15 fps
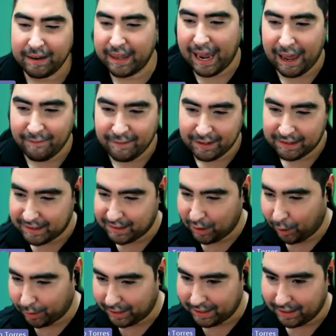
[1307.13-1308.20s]
and they haven't
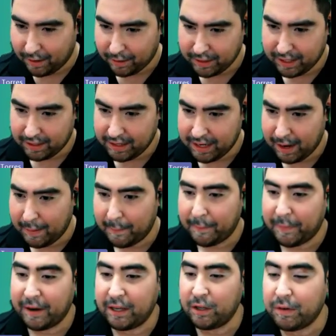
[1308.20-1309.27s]
started it on it
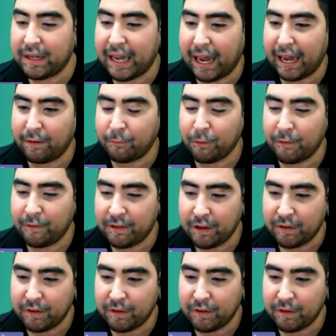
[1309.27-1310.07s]
yet, but you can